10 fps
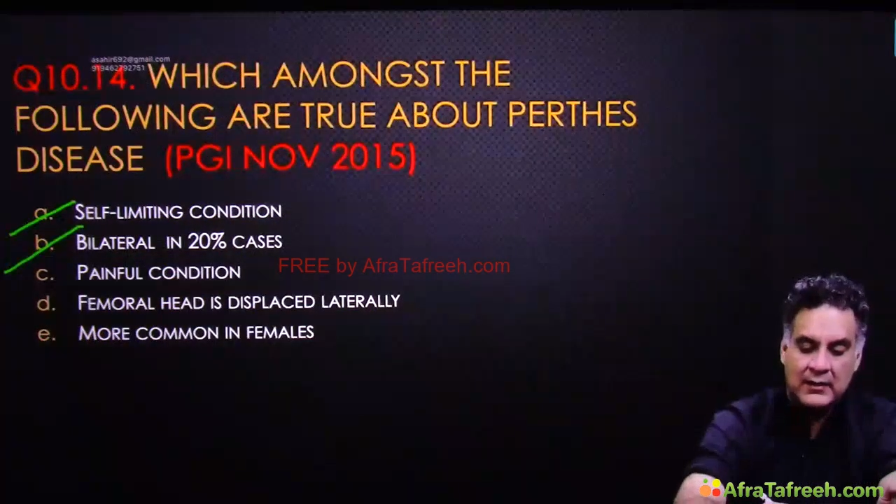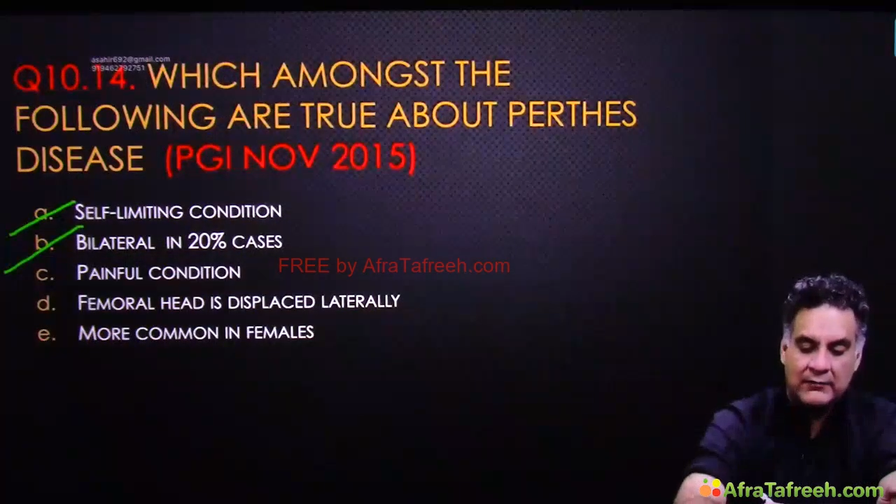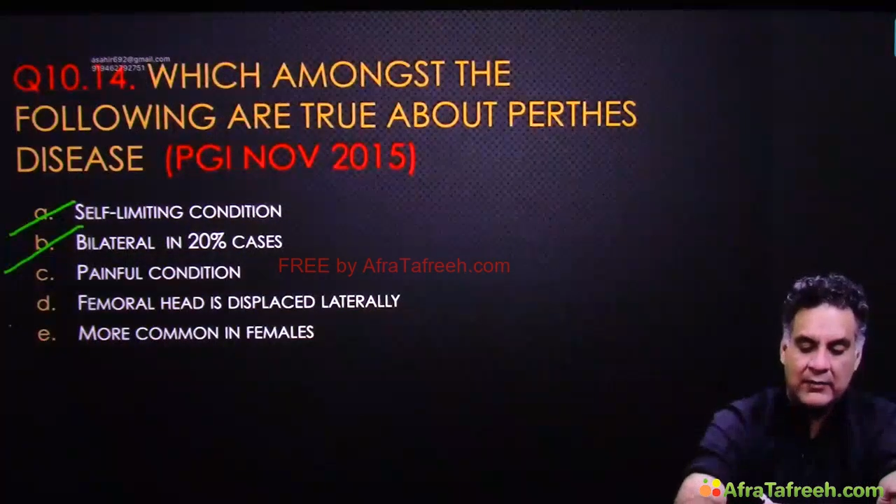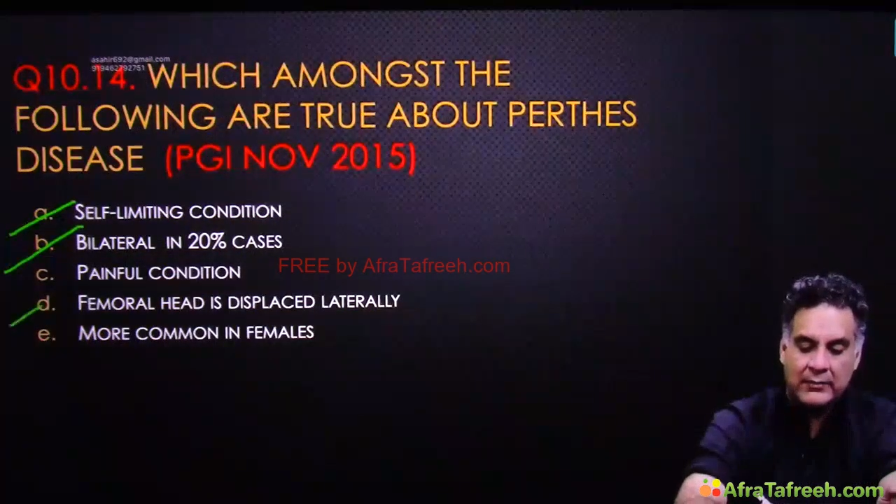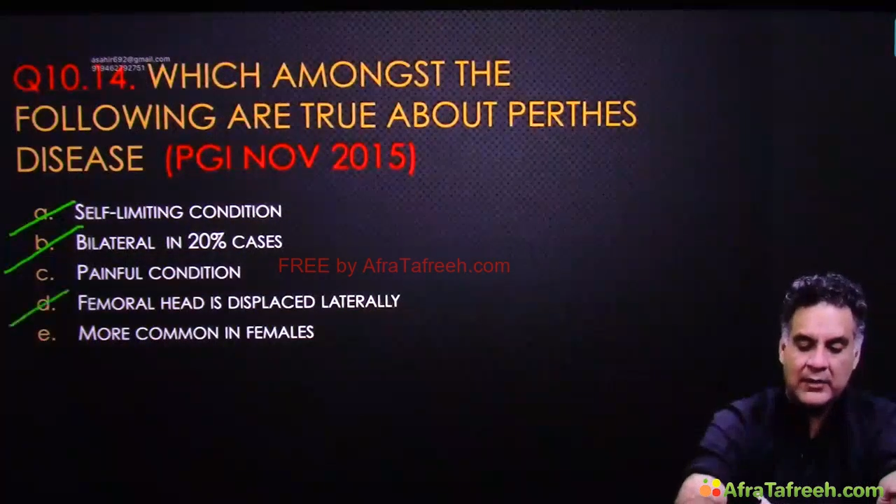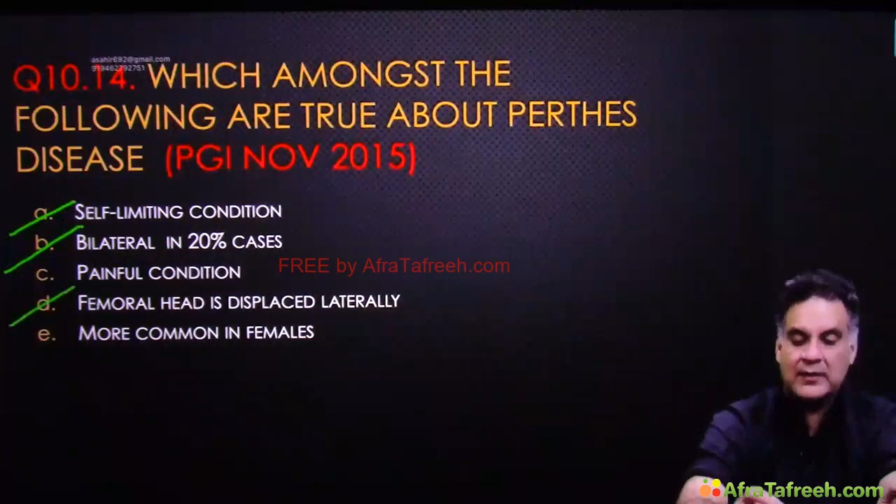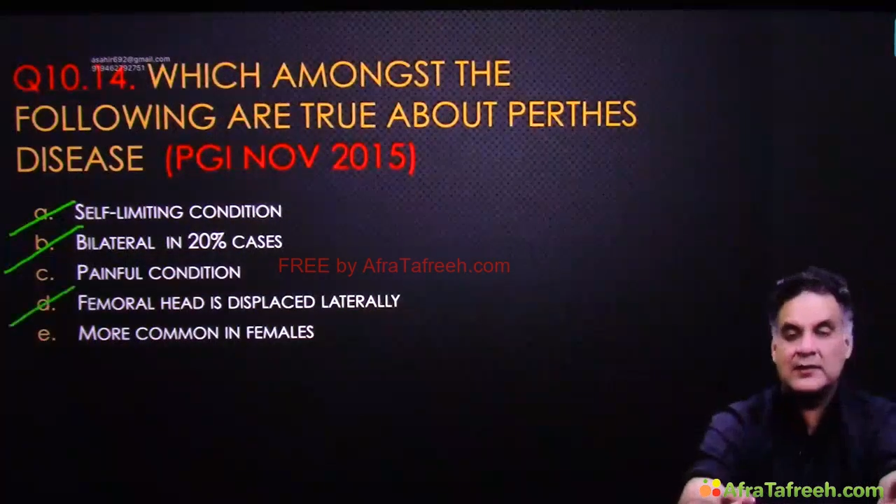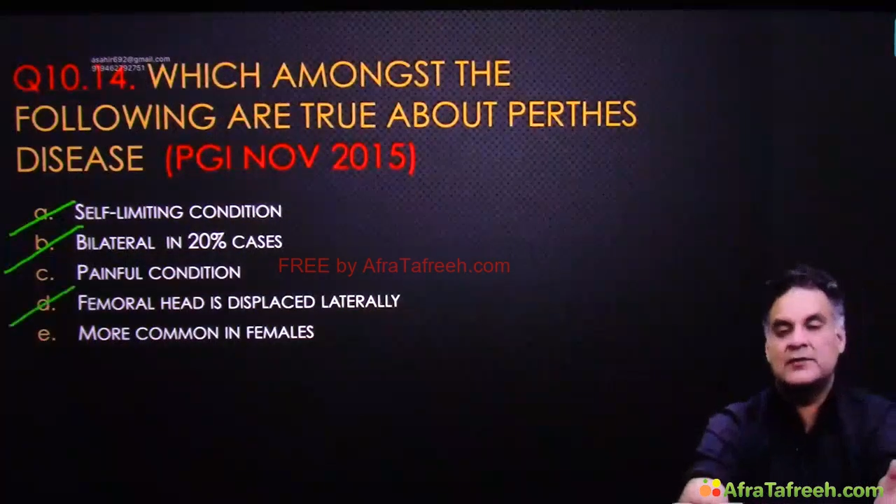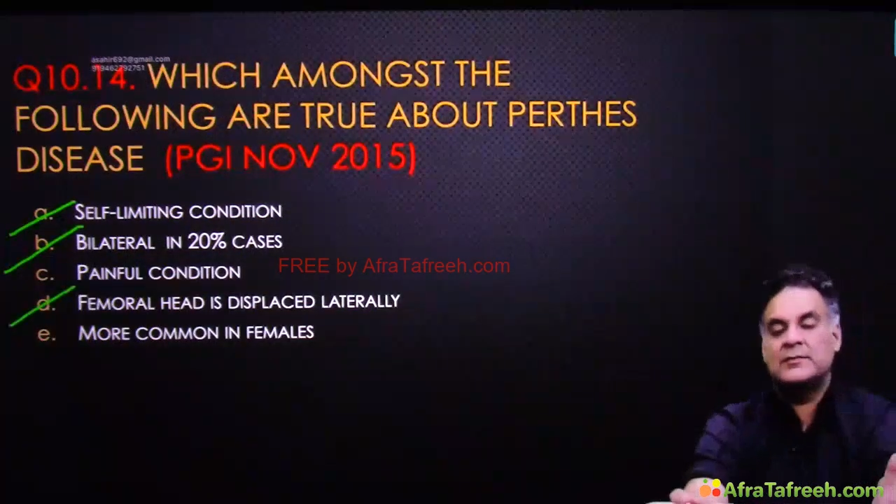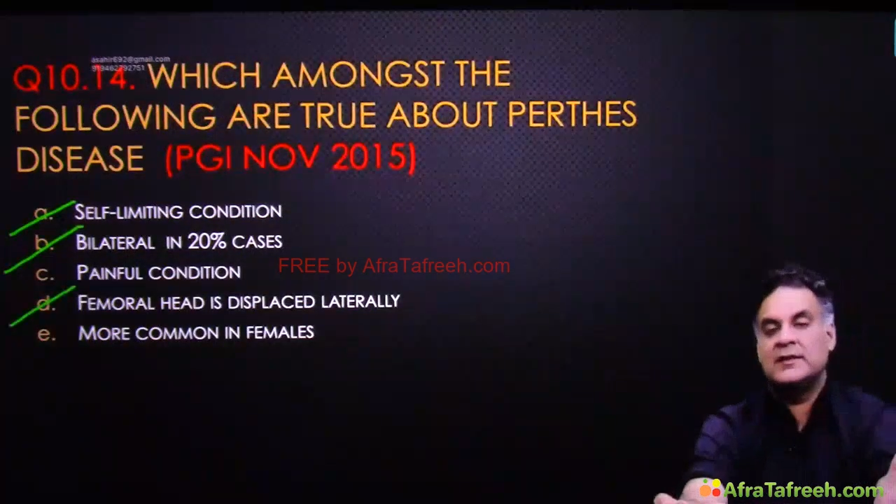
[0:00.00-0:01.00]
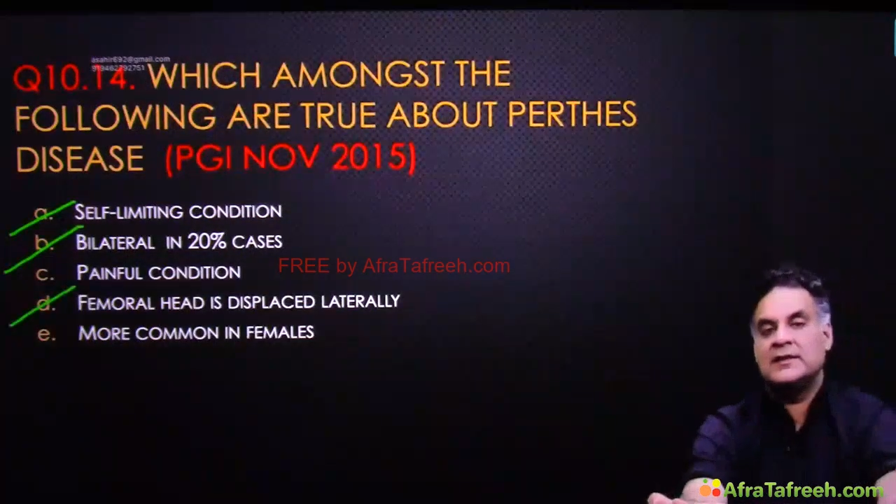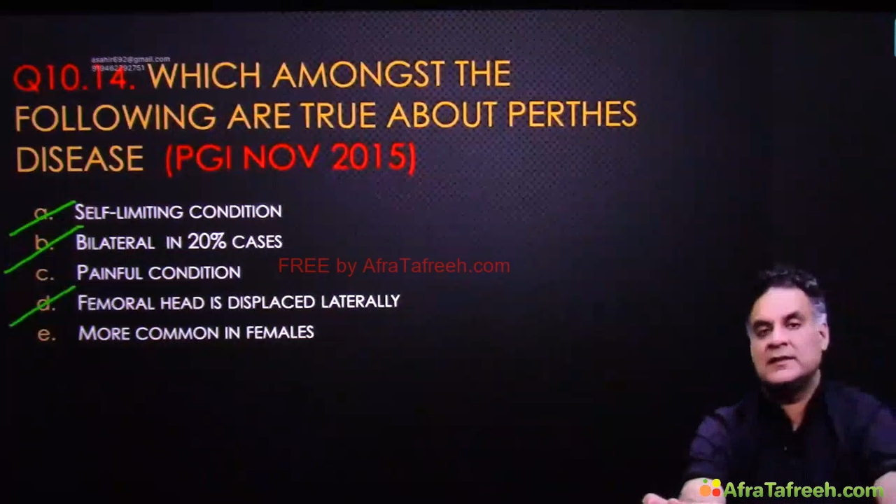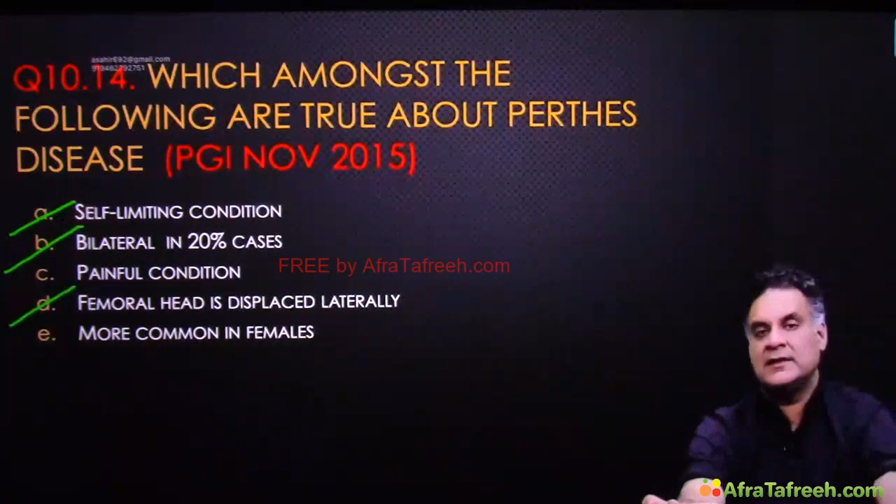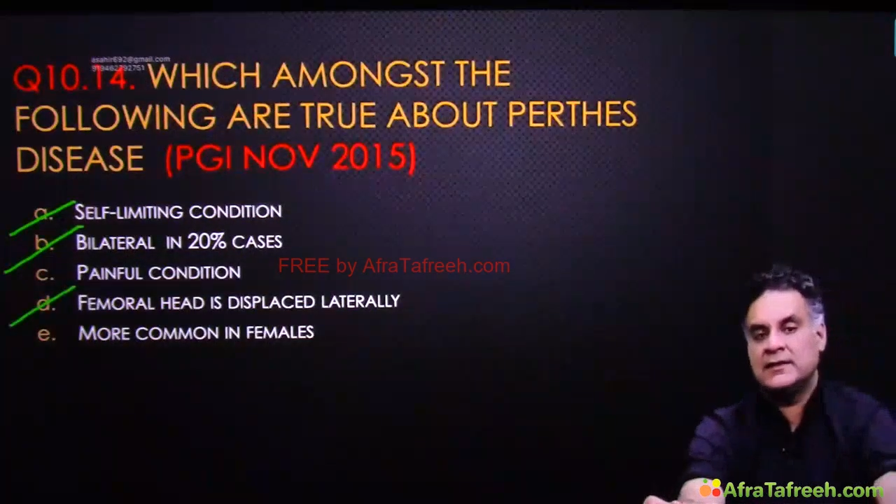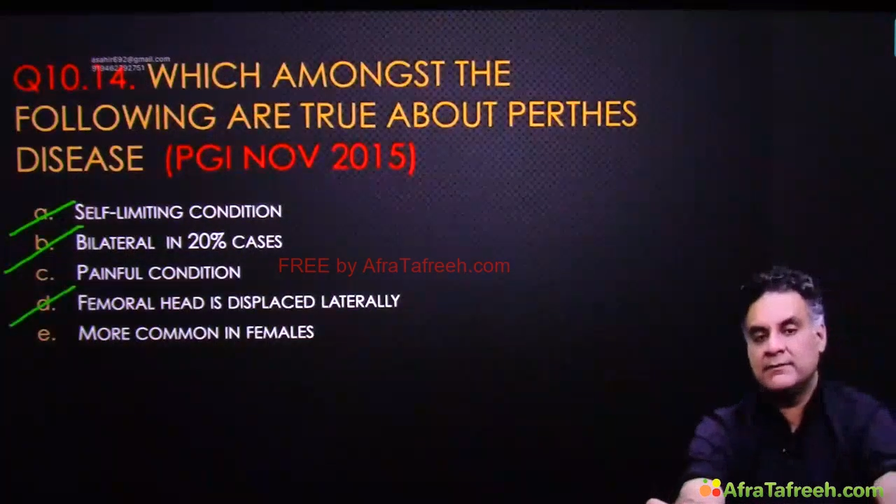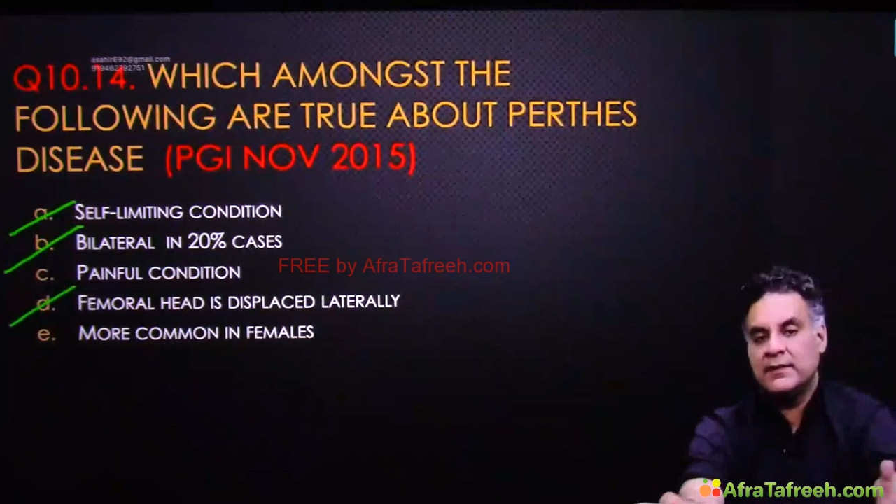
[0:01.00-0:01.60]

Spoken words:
femoral head displays anterior.